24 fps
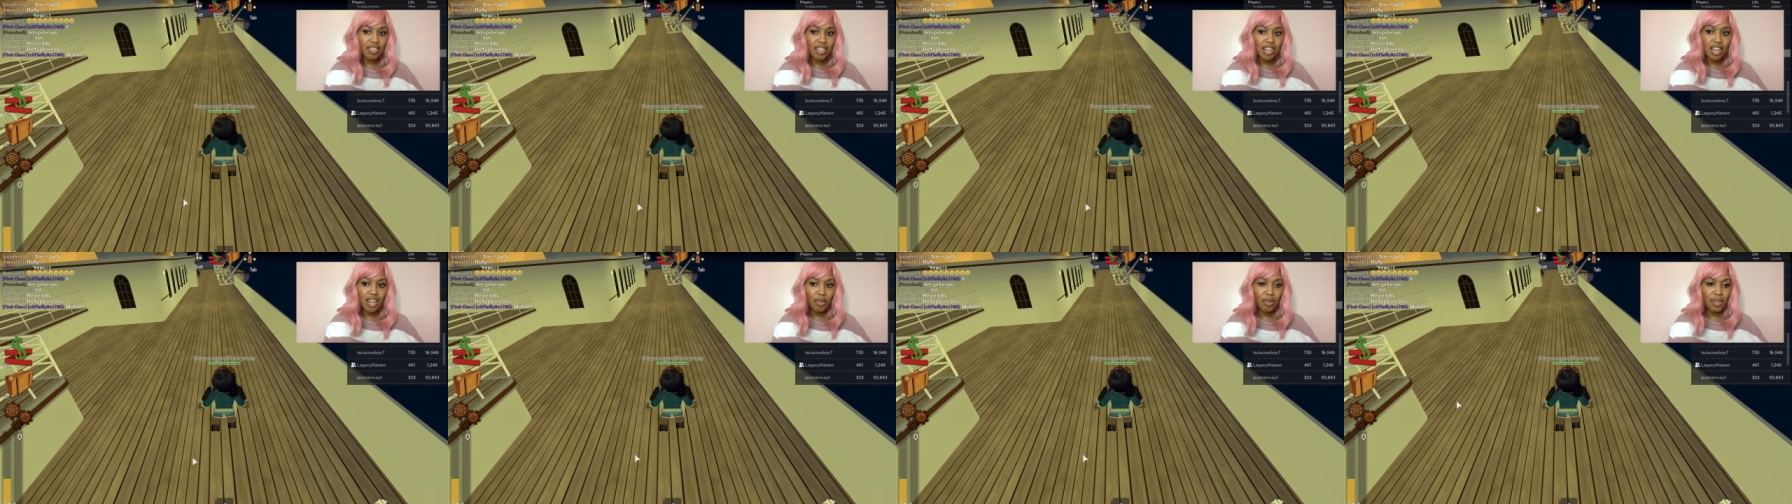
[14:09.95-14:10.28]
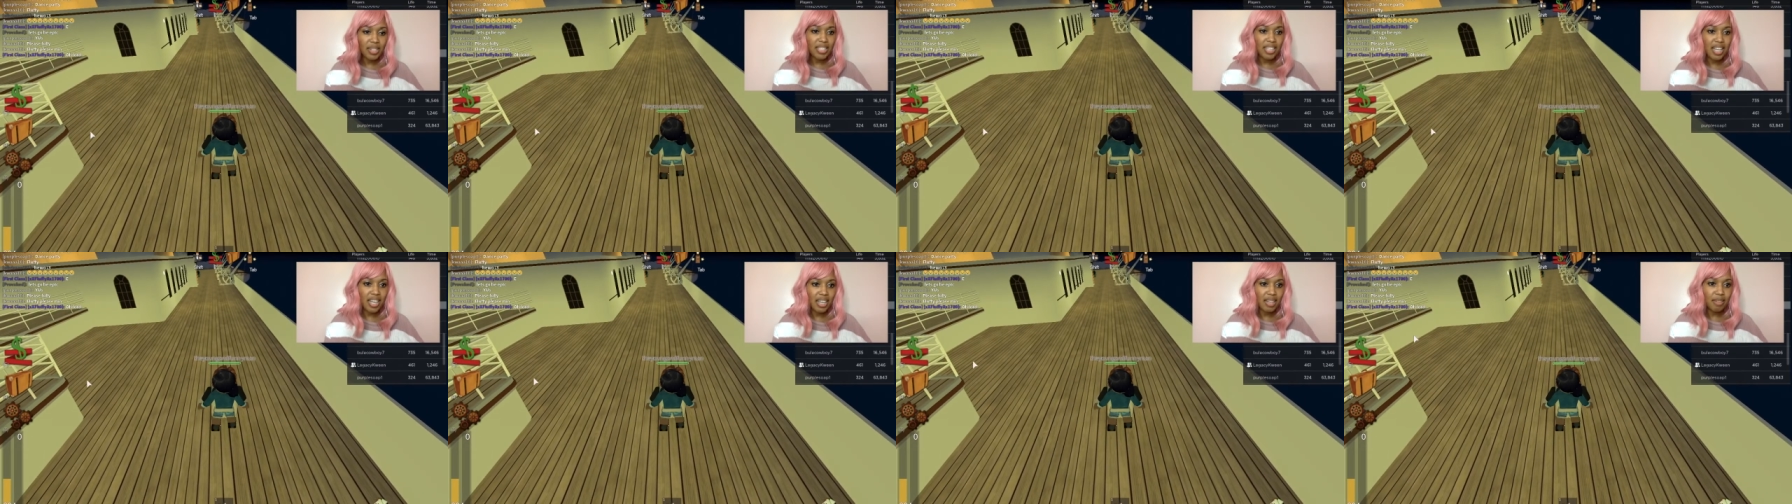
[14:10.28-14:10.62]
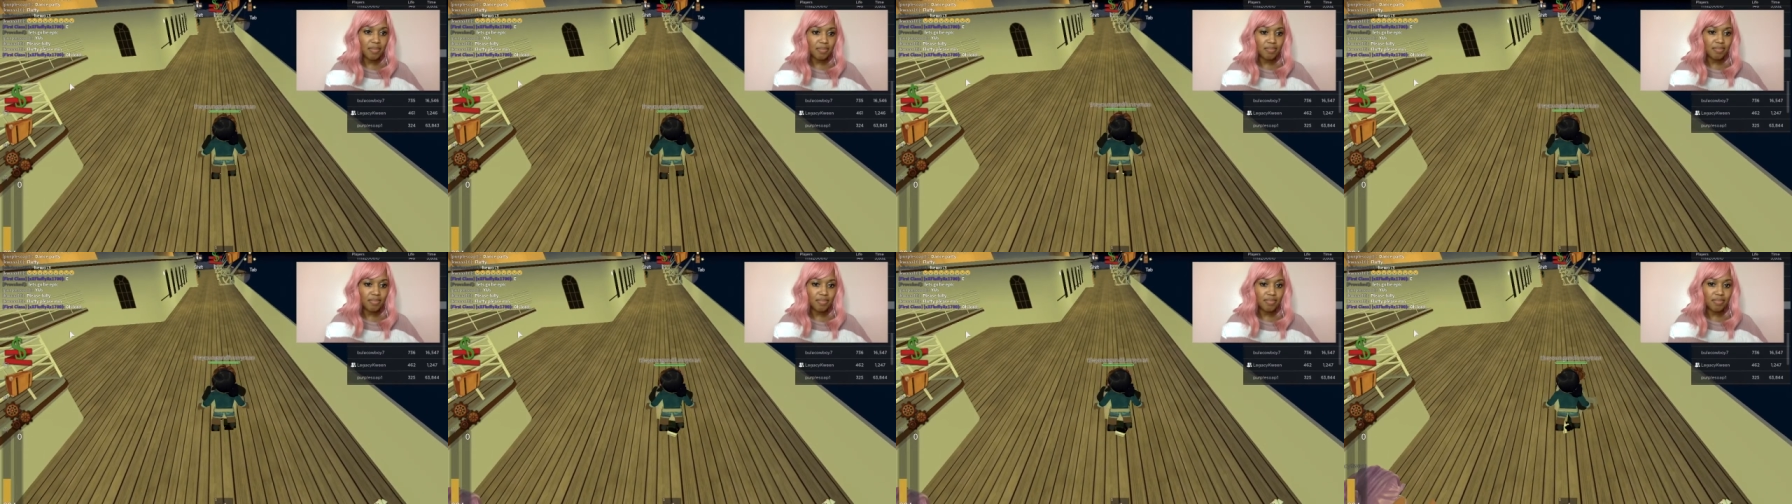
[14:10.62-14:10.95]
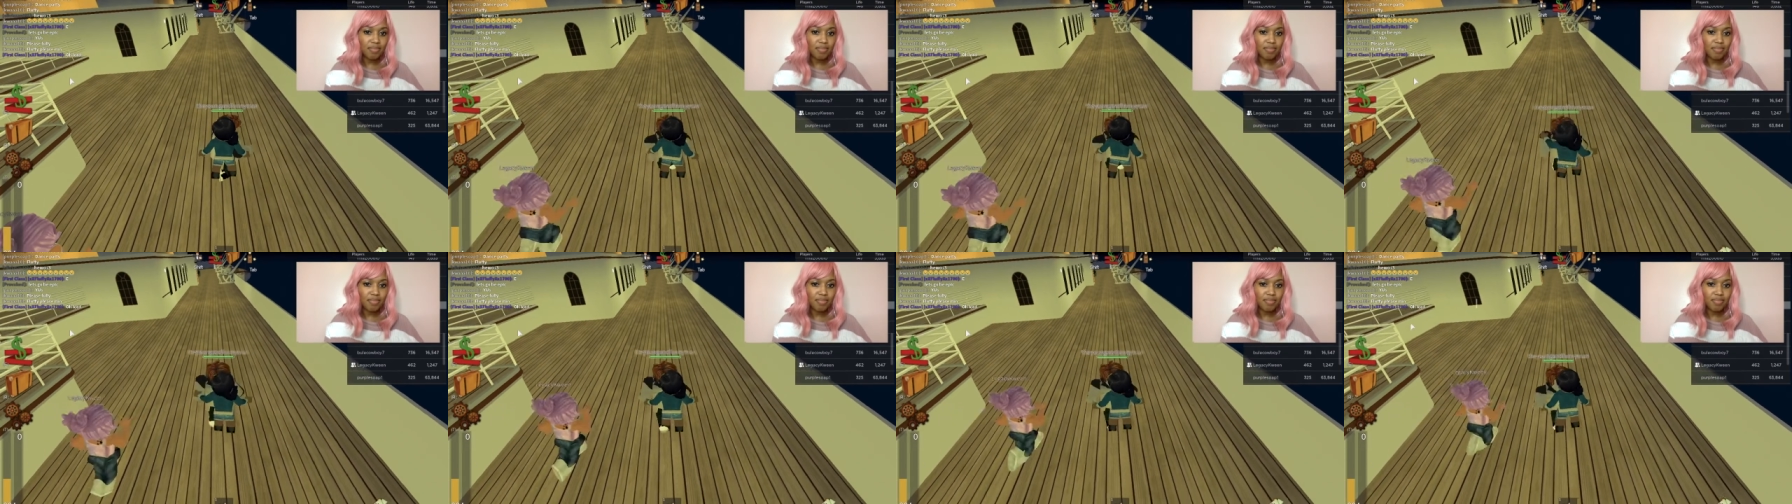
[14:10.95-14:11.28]
How do I type?
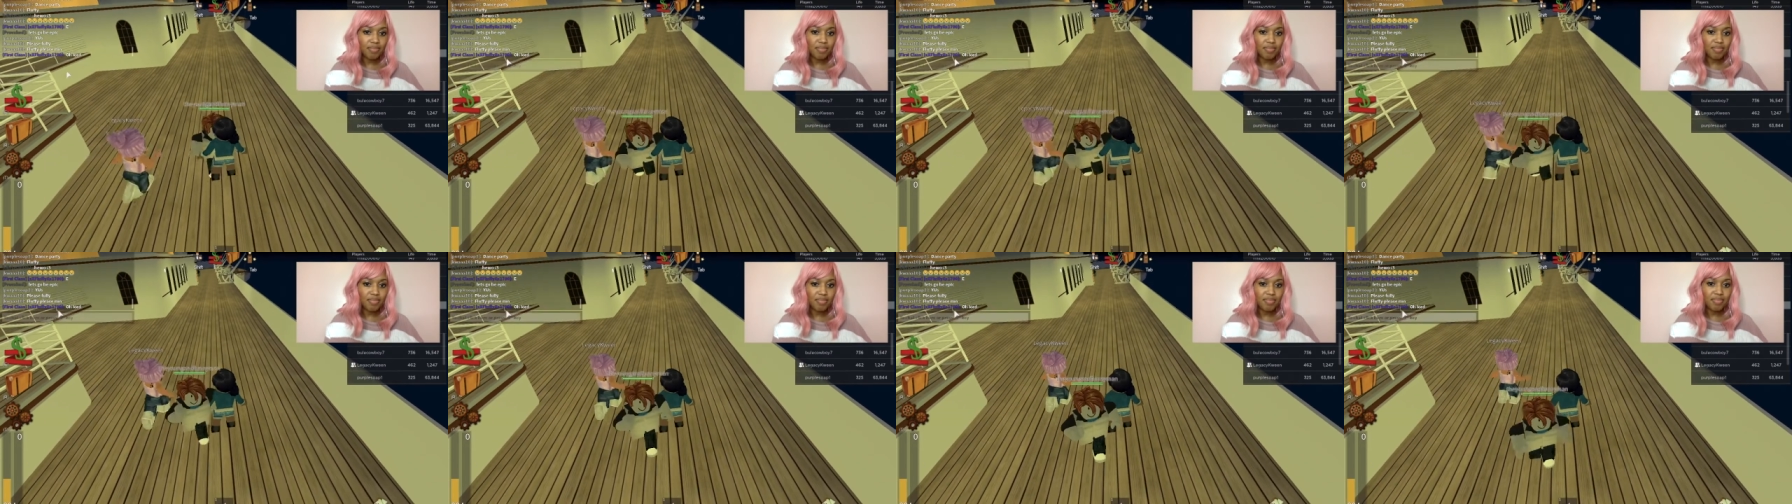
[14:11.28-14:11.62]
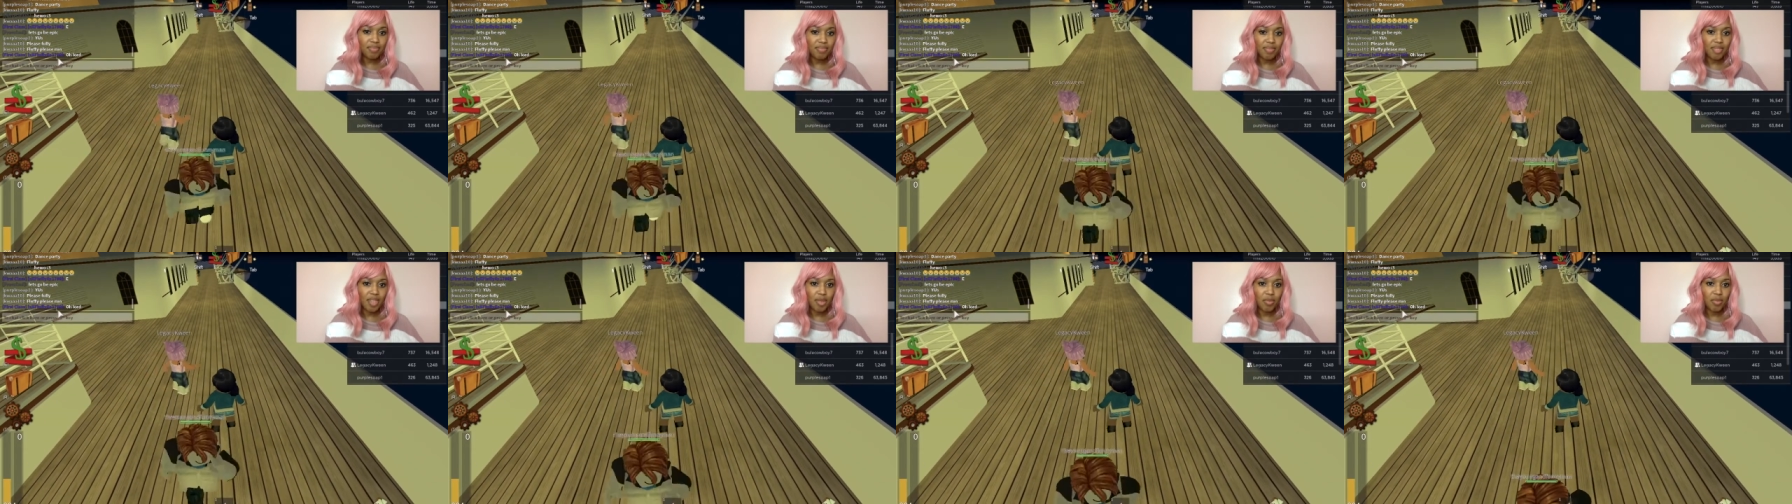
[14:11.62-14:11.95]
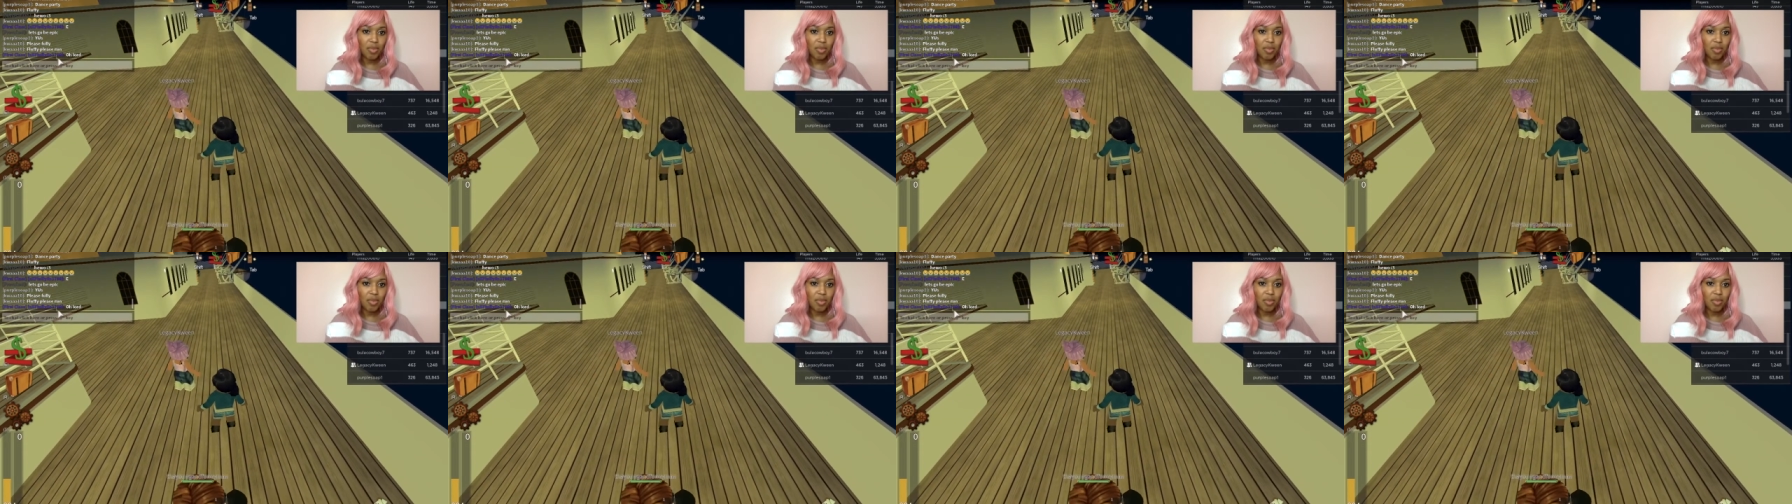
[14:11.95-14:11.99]
Oh,